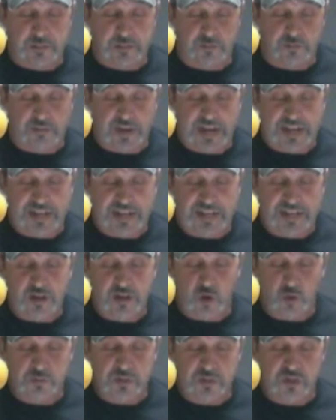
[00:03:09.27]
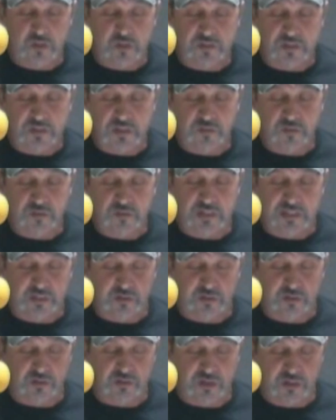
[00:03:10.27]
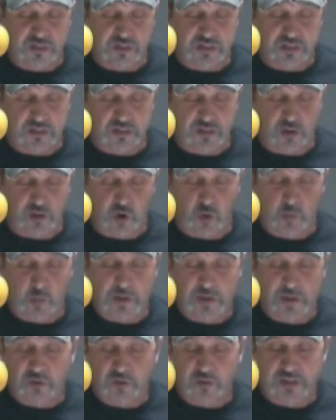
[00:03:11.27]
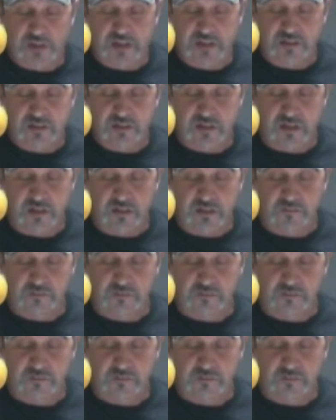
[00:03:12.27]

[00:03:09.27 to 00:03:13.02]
They provide in-home services for skilled nursing, home health aides,